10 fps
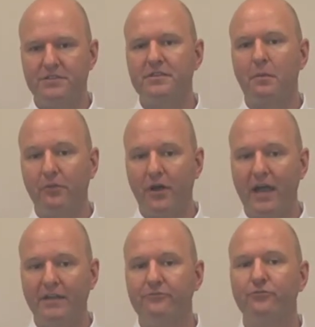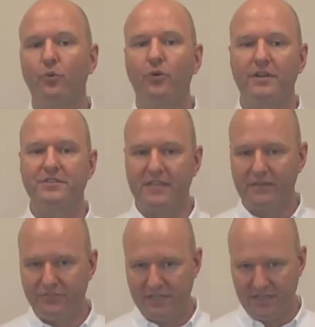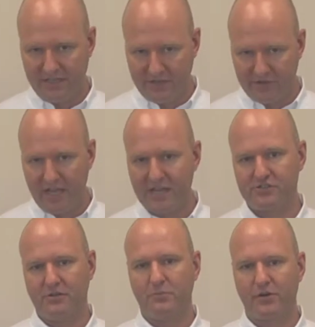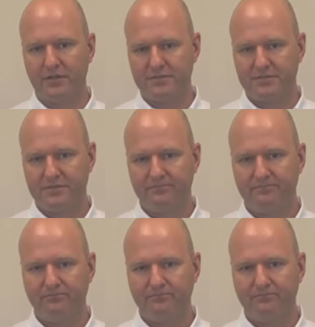is applied for safety in international markets.